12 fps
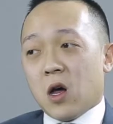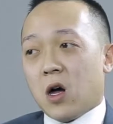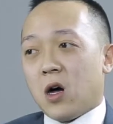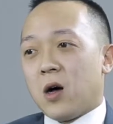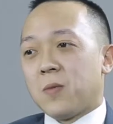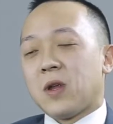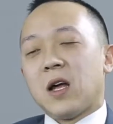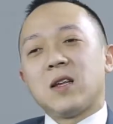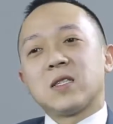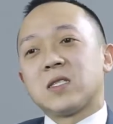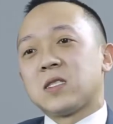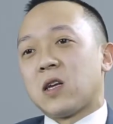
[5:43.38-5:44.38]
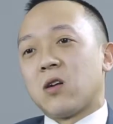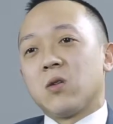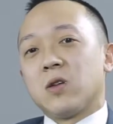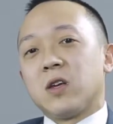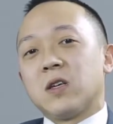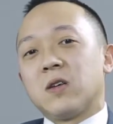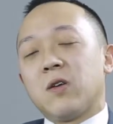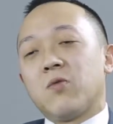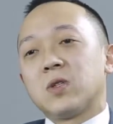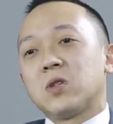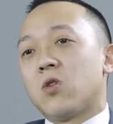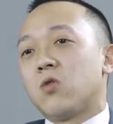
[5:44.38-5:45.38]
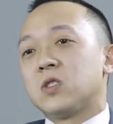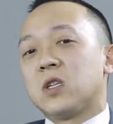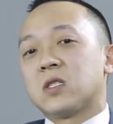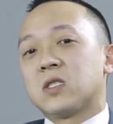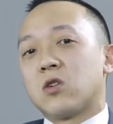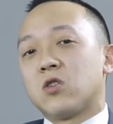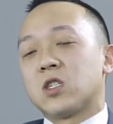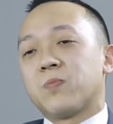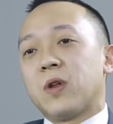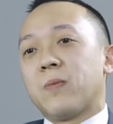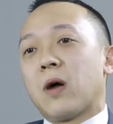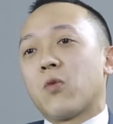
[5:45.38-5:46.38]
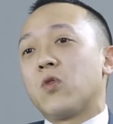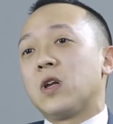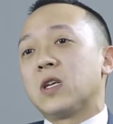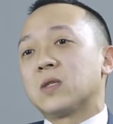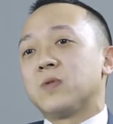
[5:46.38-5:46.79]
Not necessarily. It wasn't always necessarily just been about reading